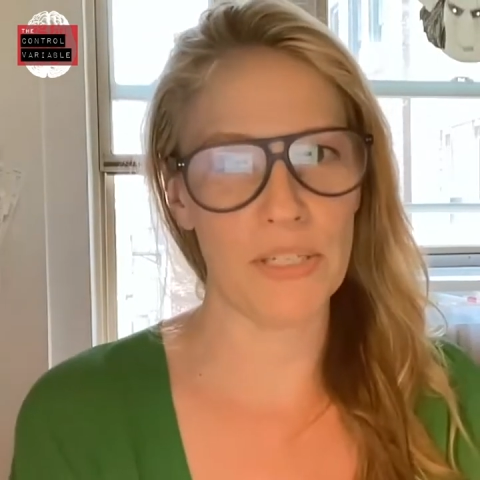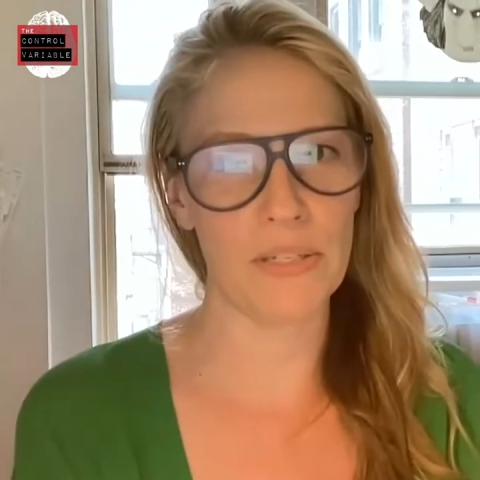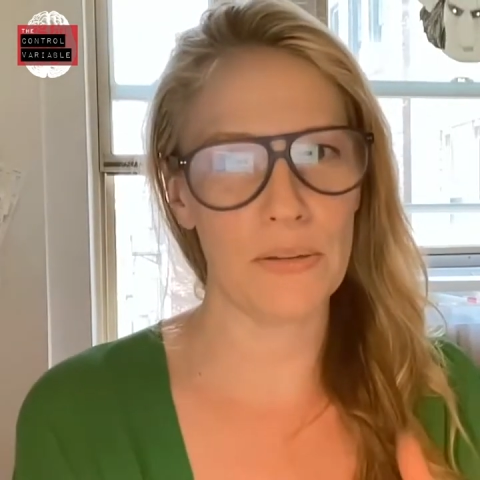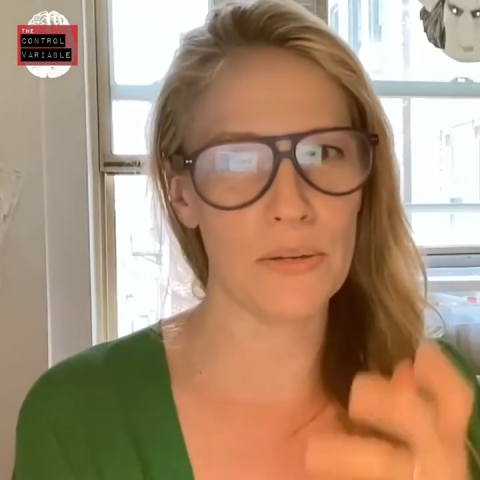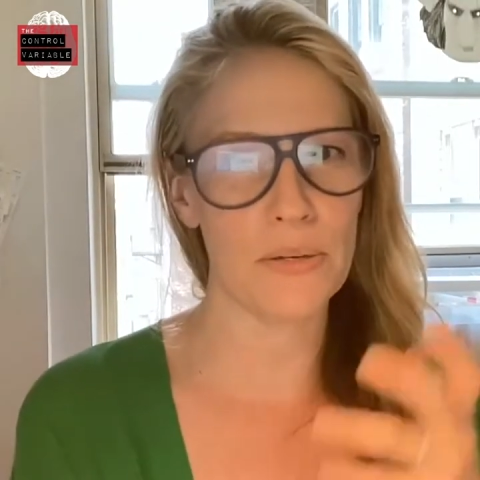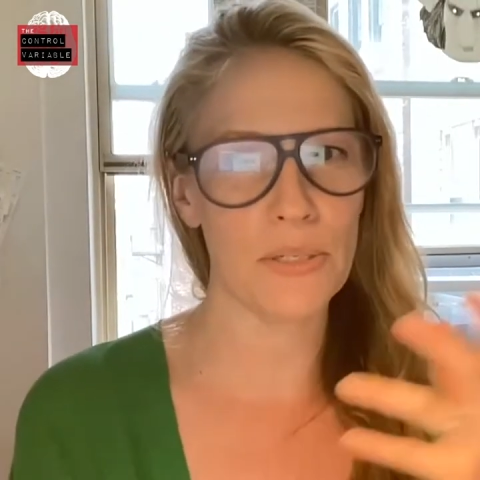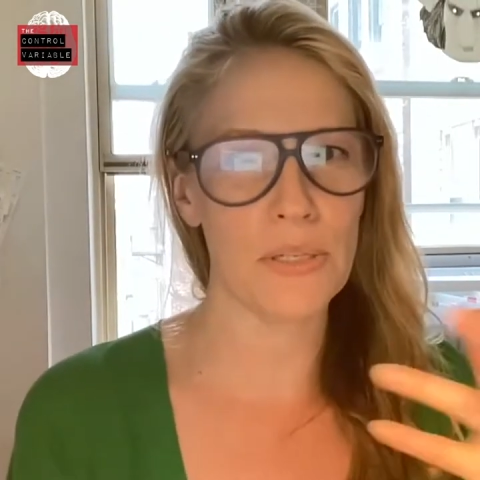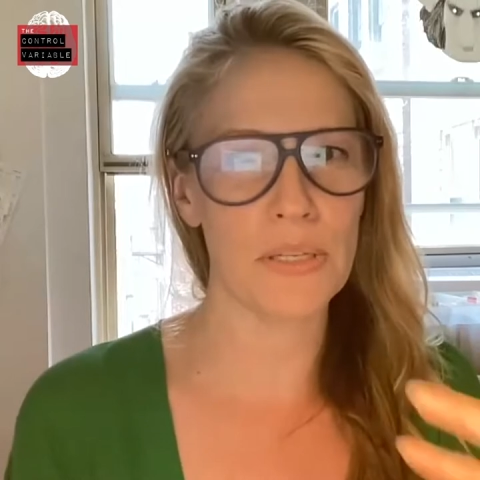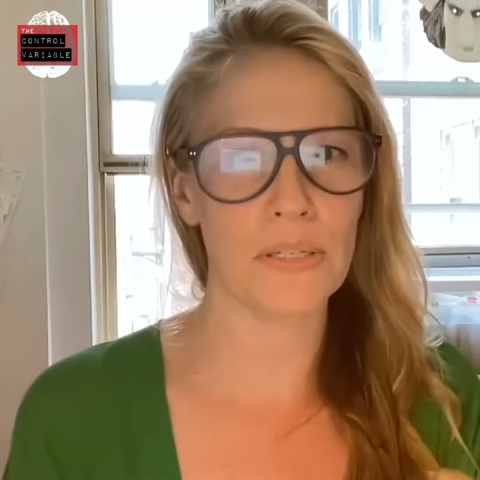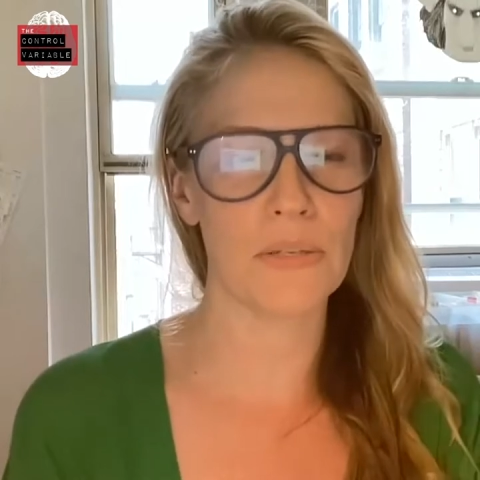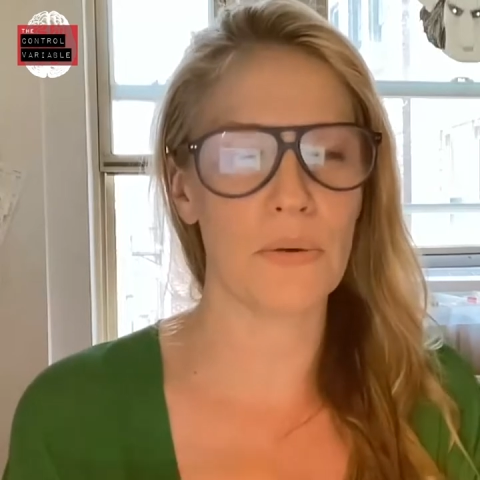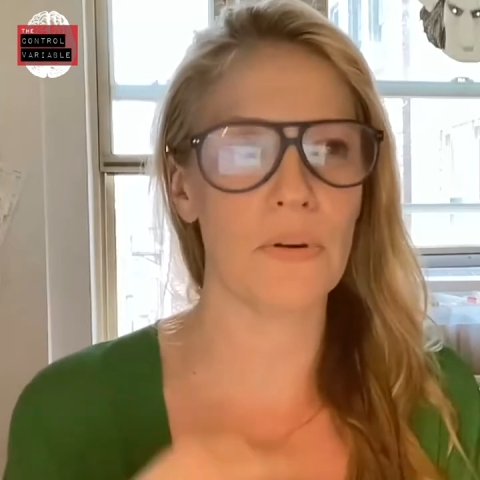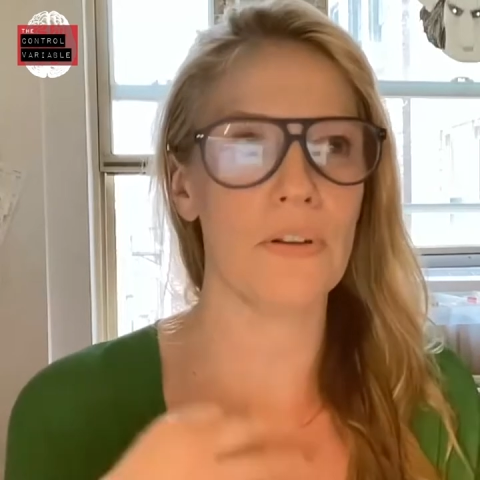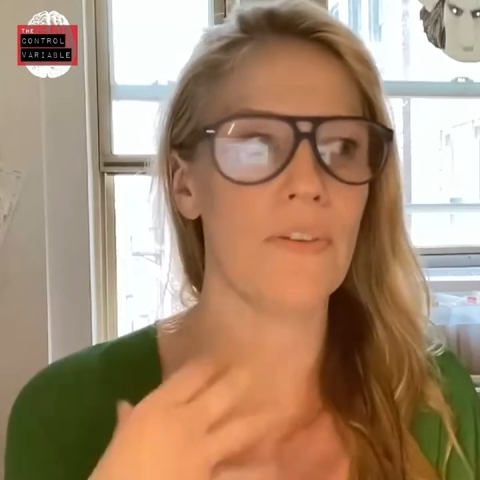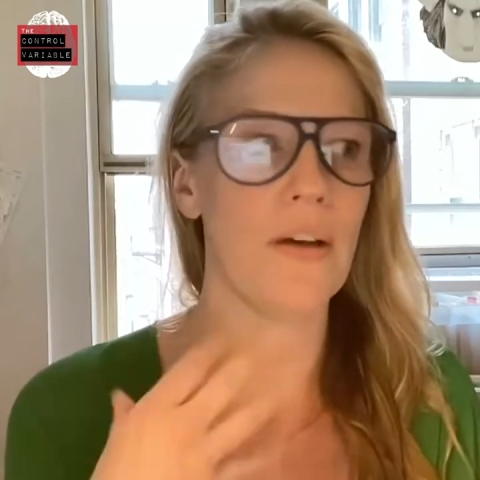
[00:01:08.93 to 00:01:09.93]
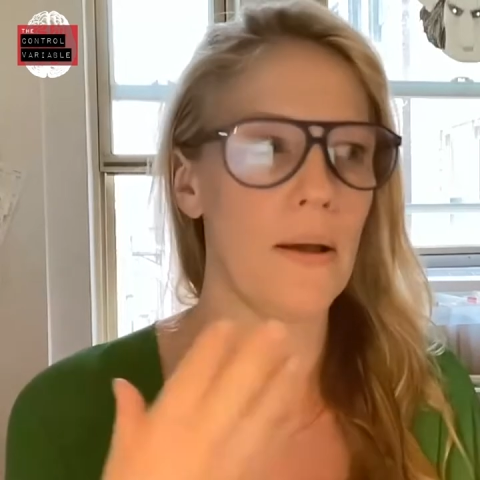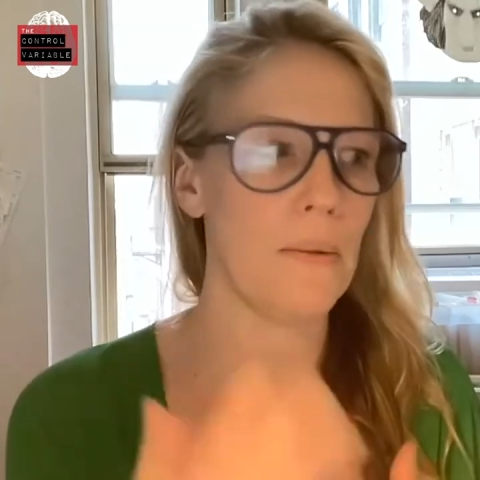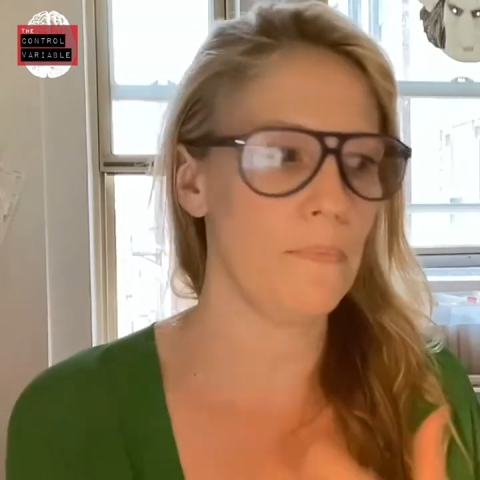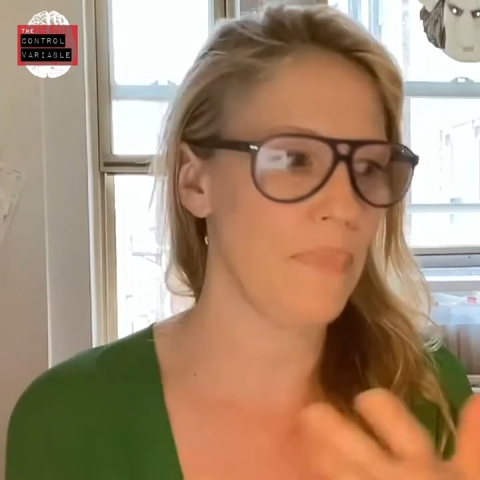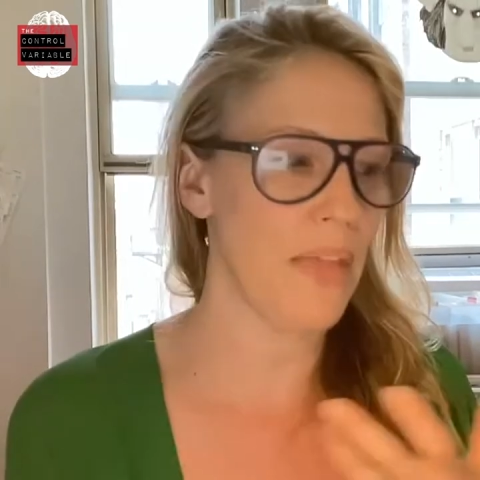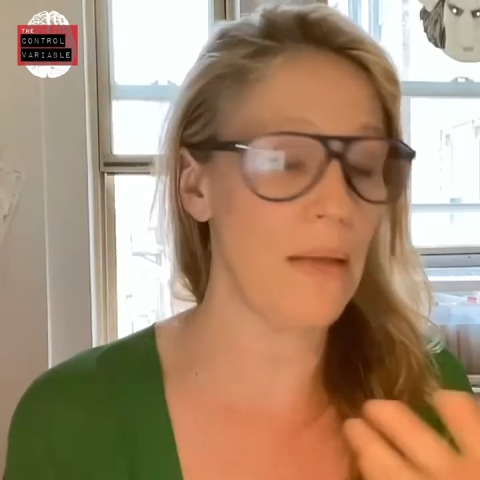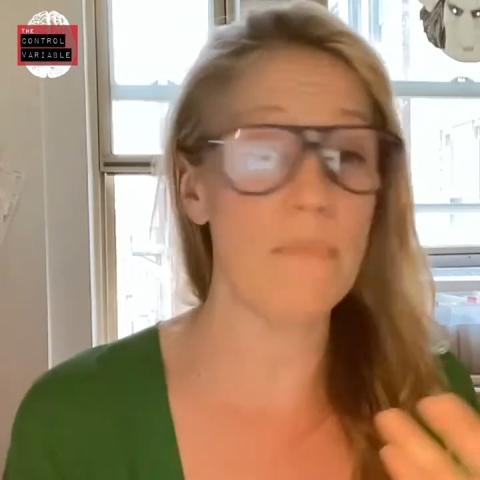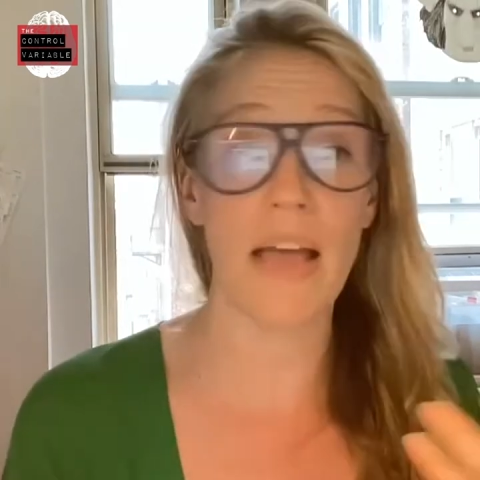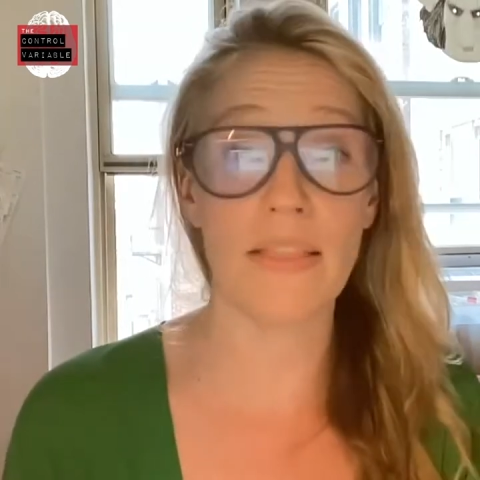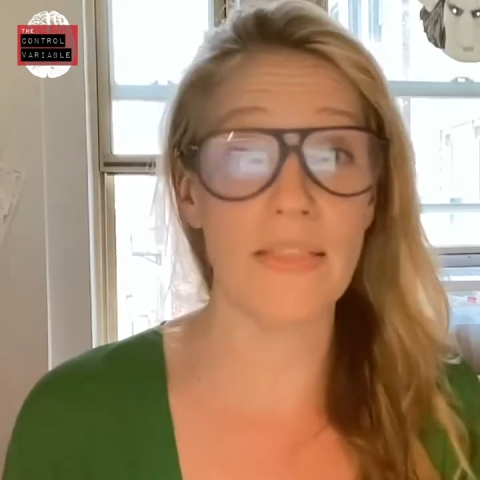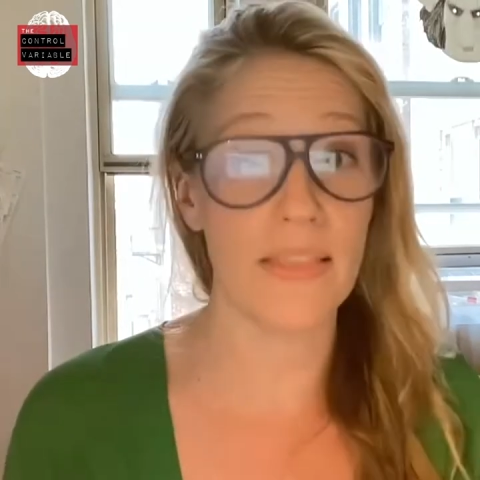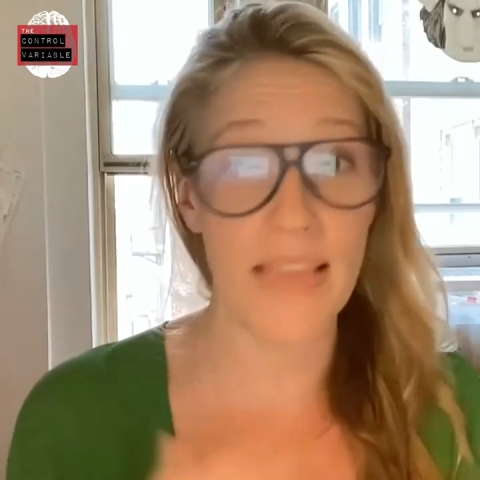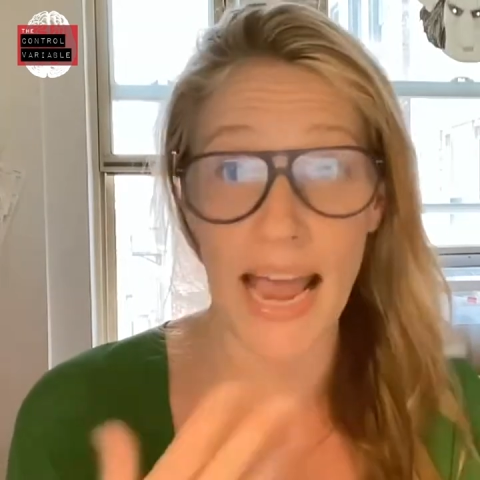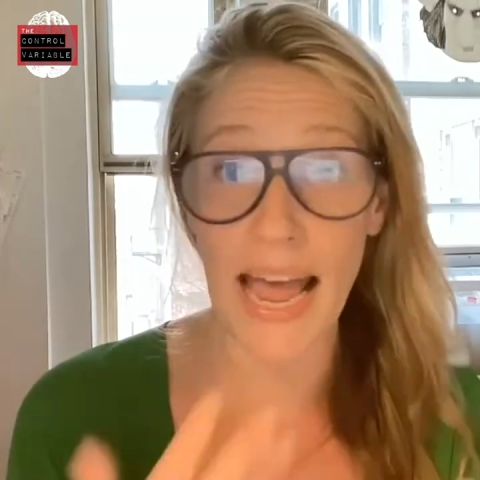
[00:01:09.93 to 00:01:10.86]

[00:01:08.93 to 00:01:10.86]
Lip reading: And so there's this sort of and